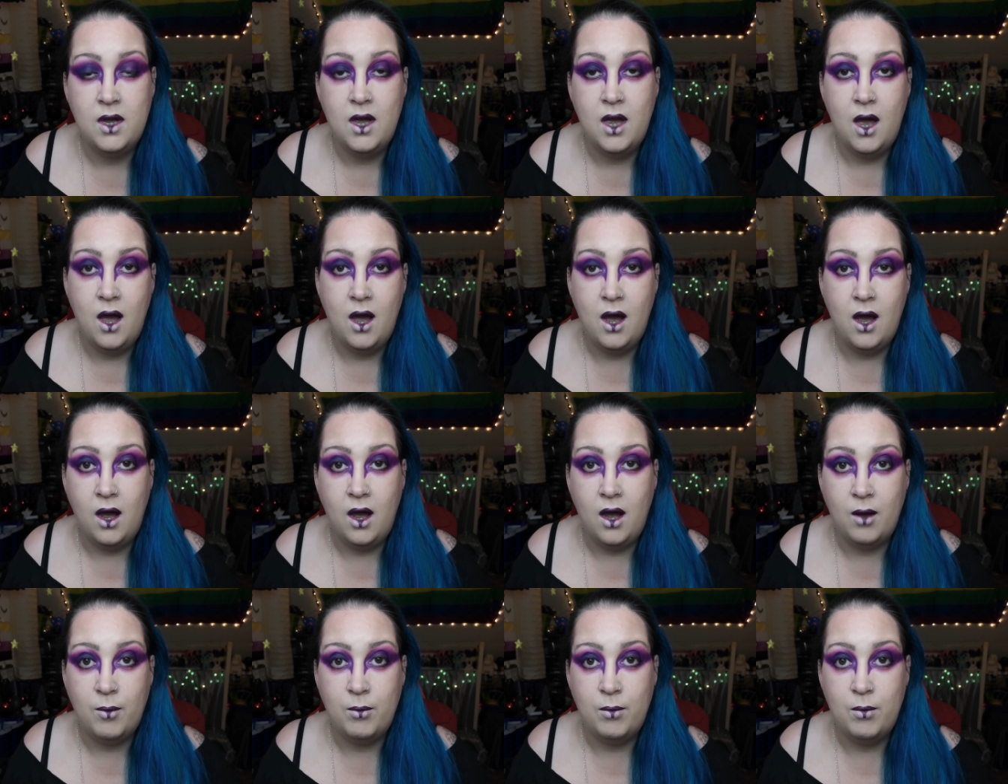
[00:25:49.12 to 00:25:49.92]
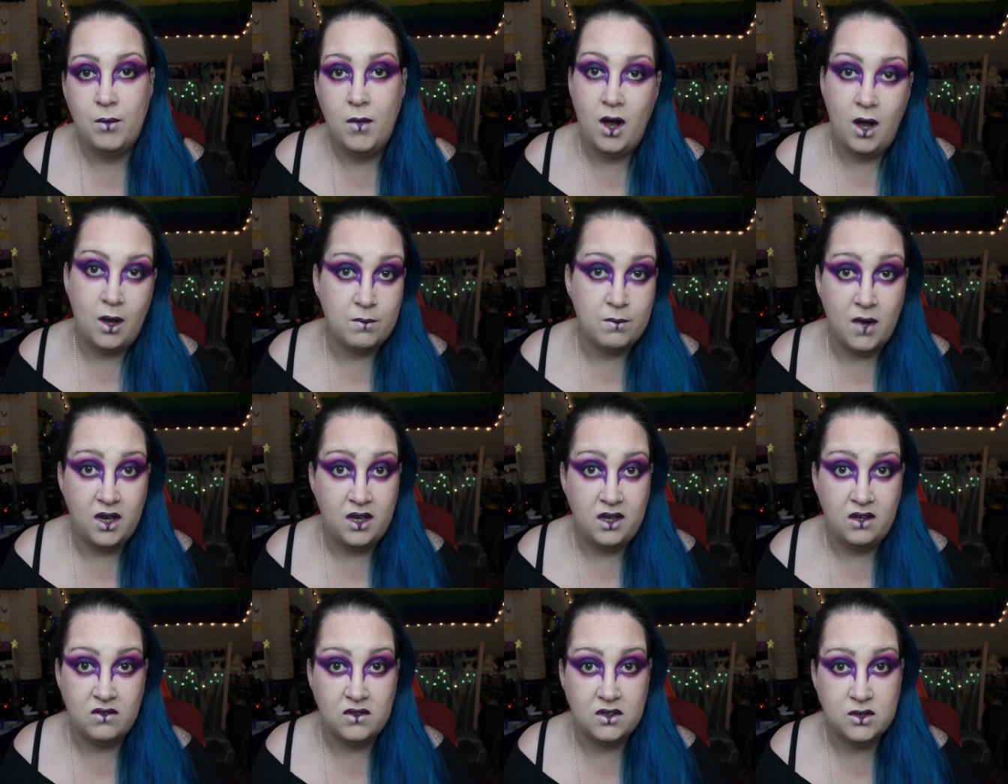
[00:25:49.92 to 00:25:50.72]
I might
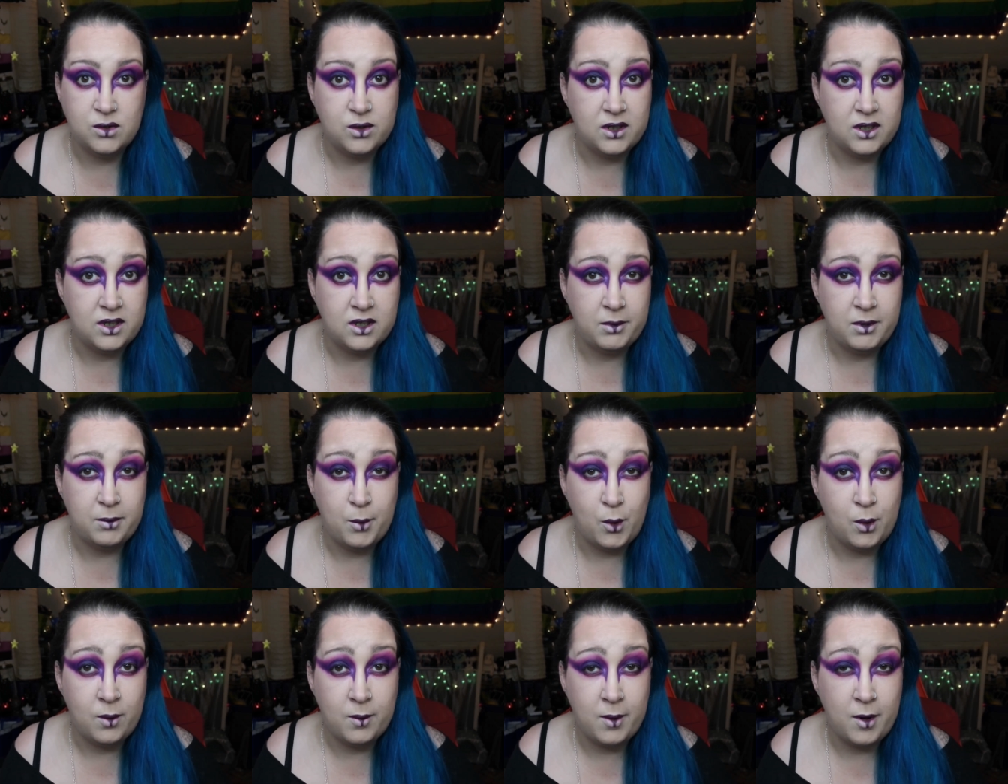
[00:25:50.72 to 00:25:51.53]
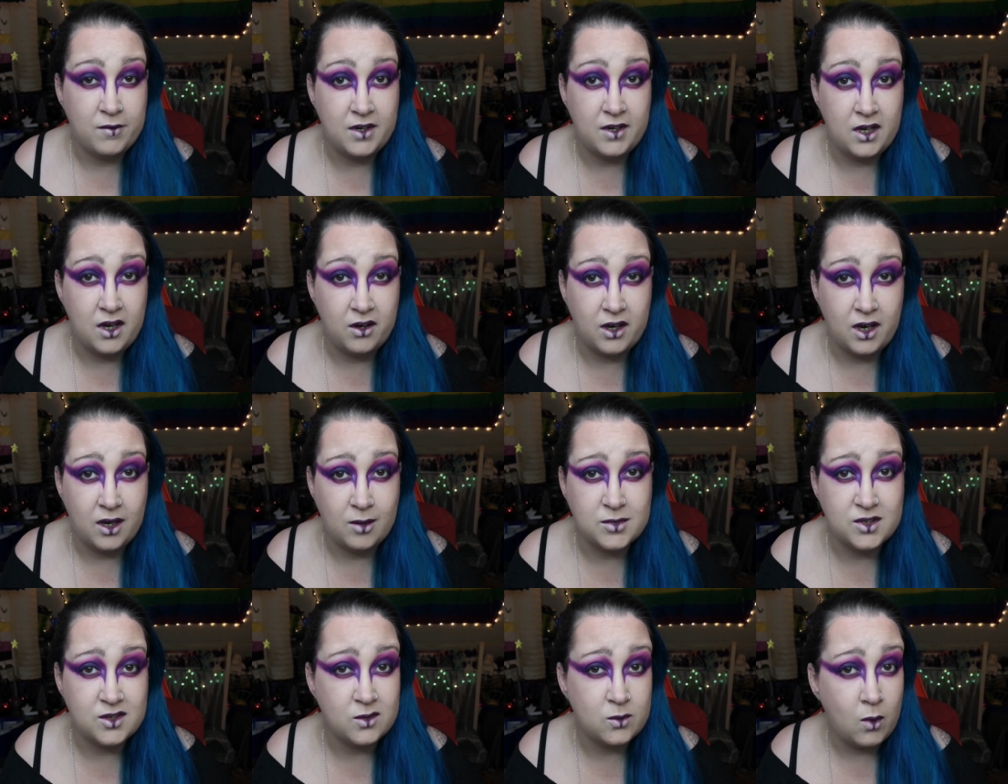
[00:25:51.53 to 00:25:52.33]
even talk a little bit more about video
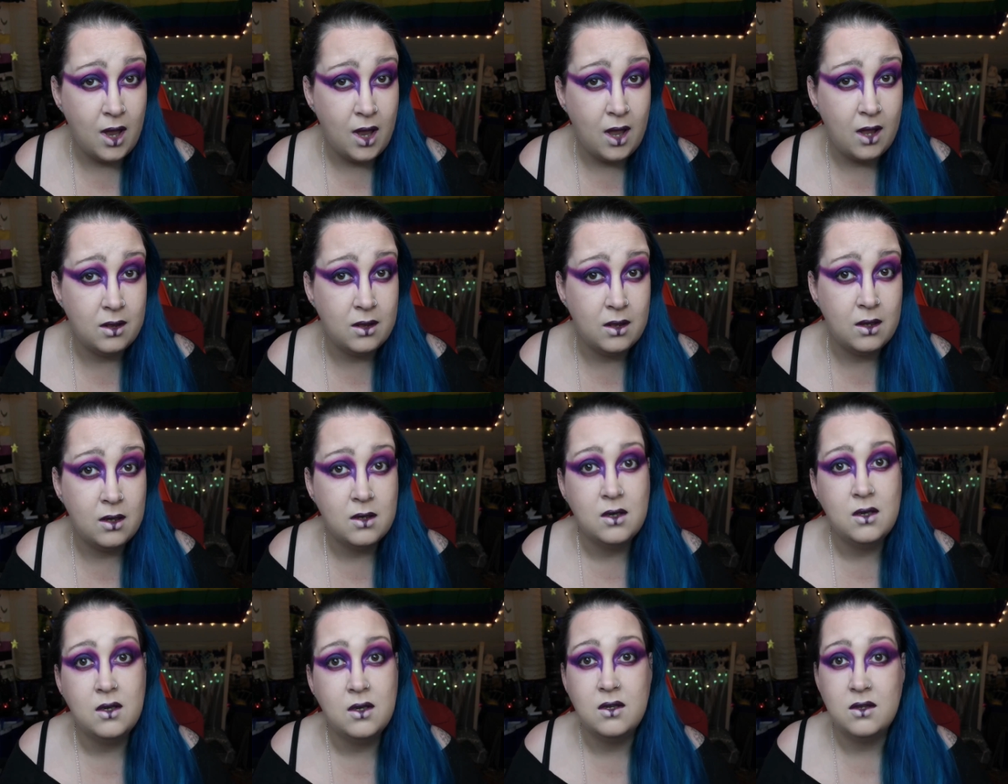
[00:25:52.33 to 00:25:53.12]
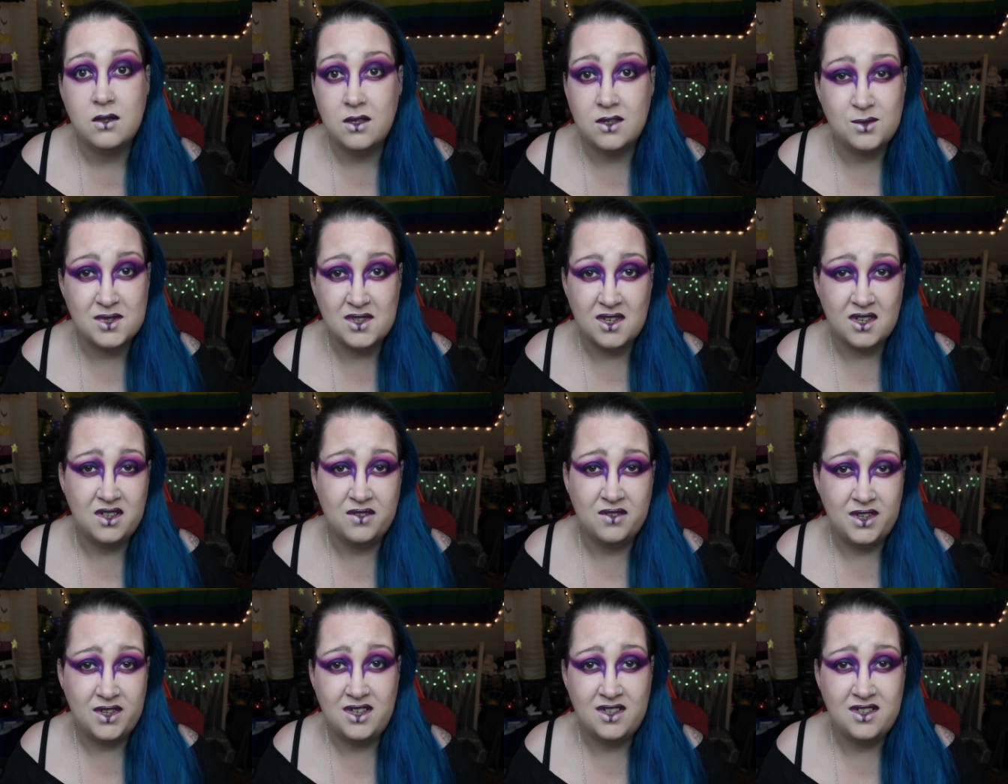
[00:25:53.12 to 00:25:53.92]
games as well. This was kind
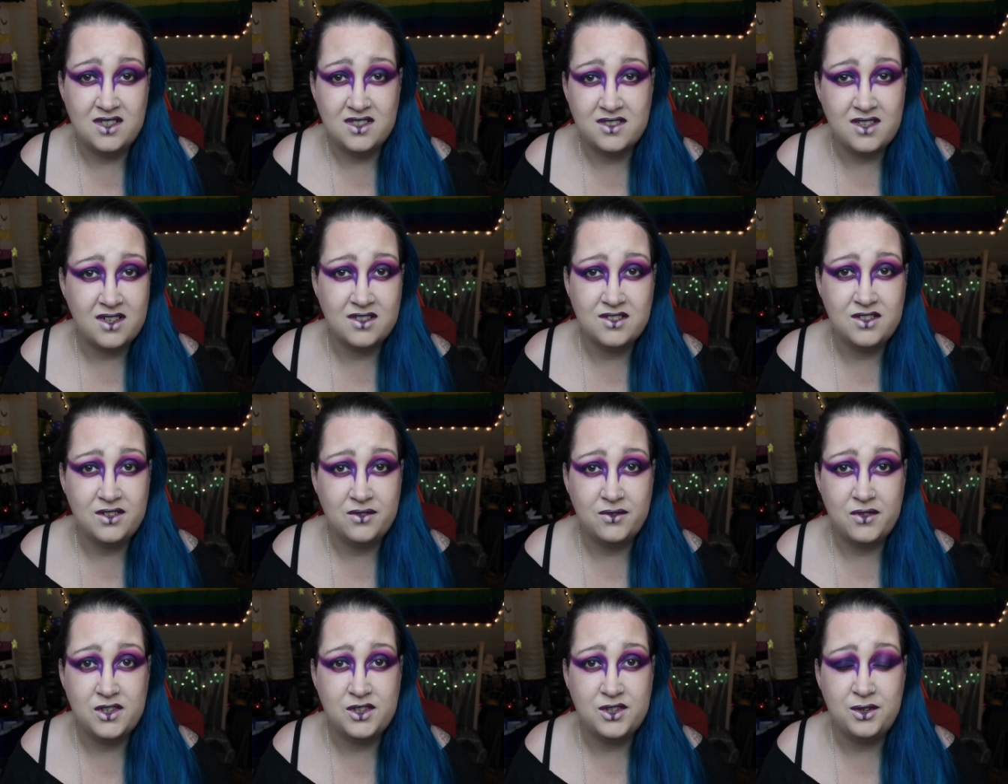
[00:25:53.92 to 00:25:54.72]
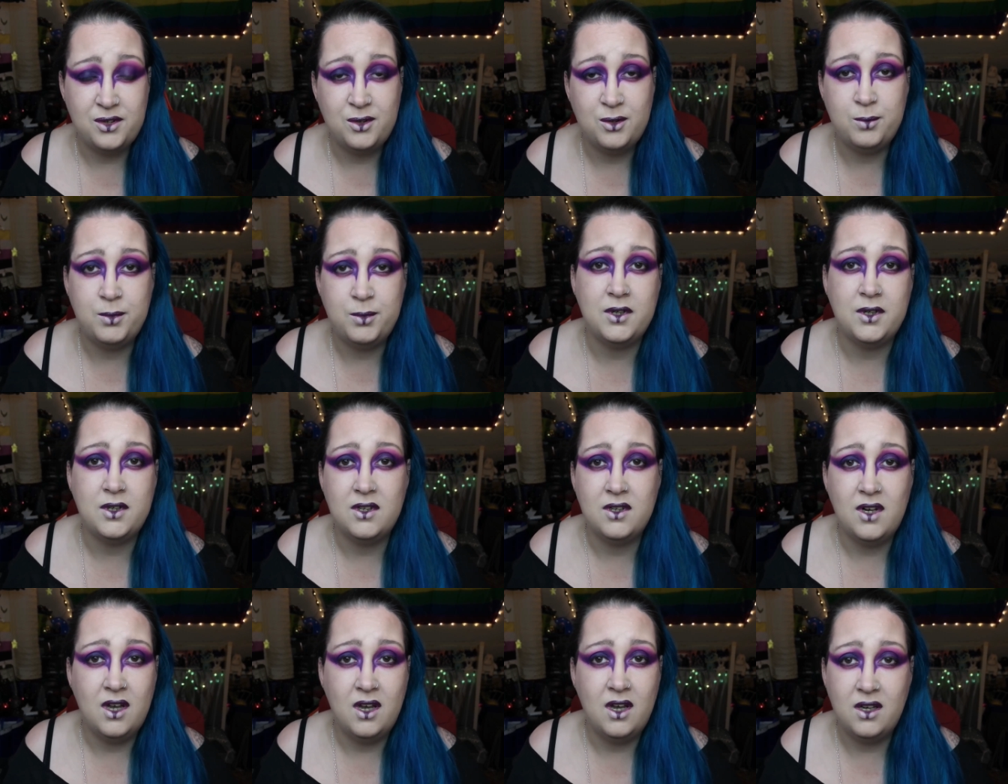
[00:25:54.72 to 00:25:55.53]
of an intersection of the two, but
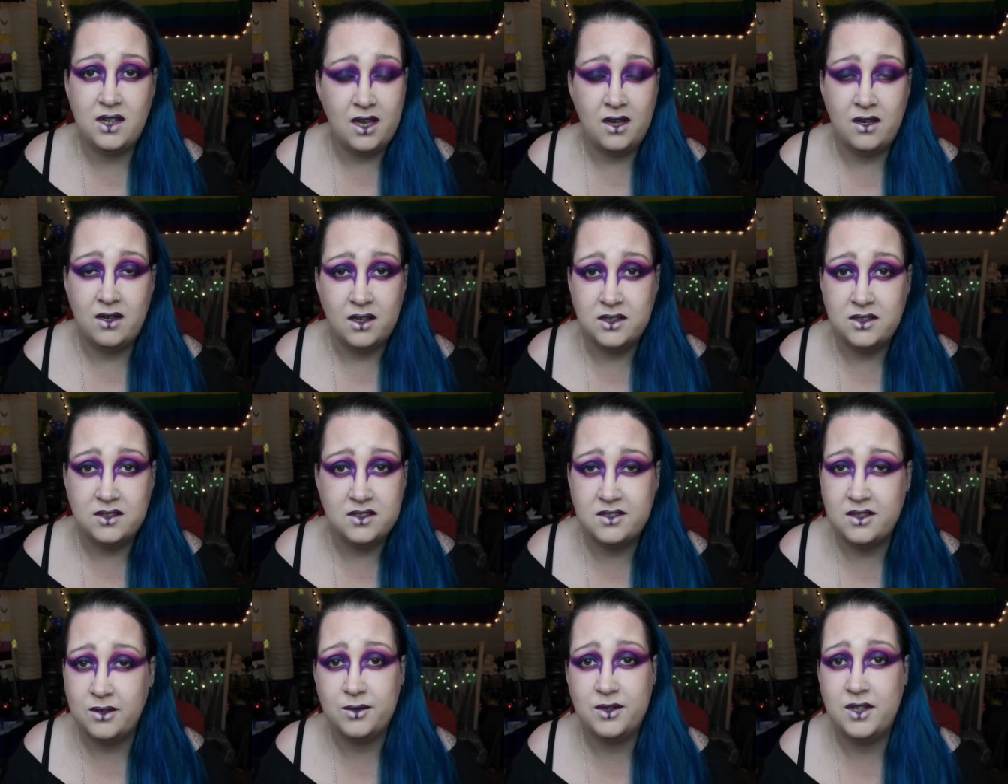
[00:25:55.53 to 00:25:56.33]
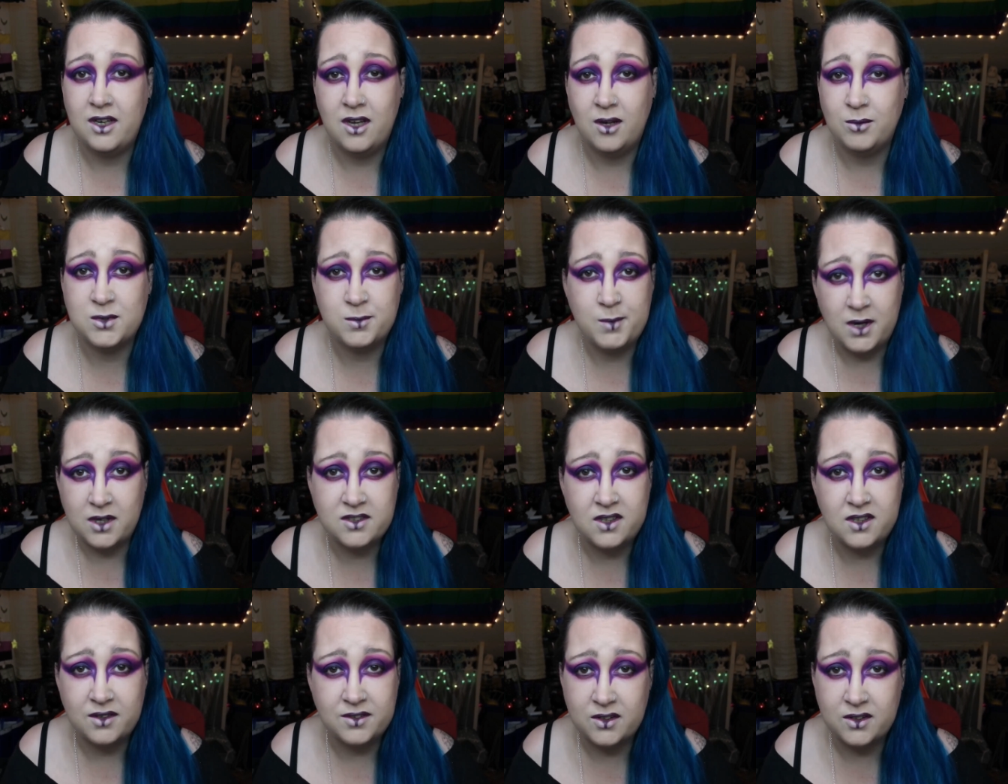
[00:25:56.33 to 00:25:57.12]
again, I just don't think I'm smart
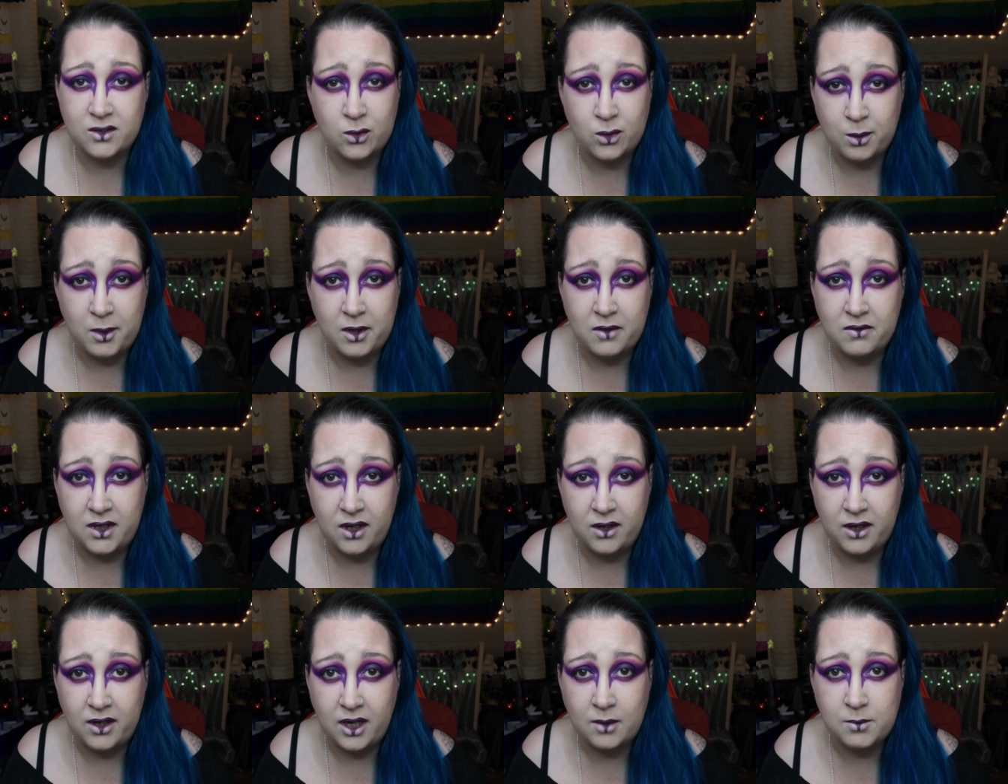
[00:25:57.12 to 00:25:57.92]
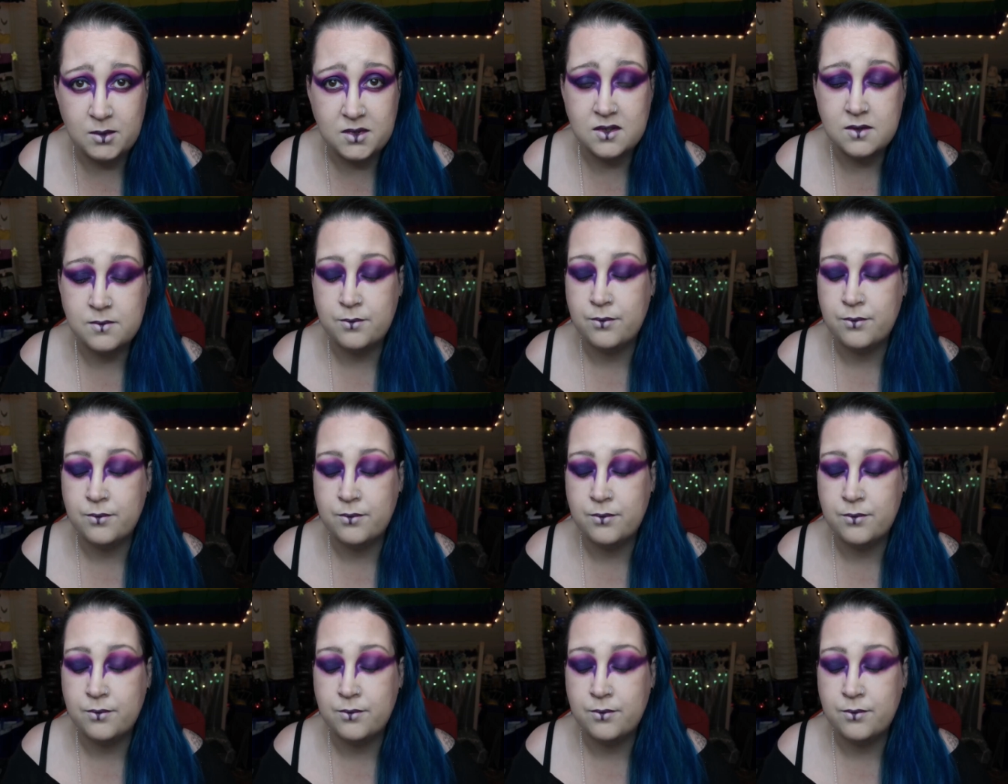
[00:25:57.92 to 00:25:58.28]
enough to talk about video games.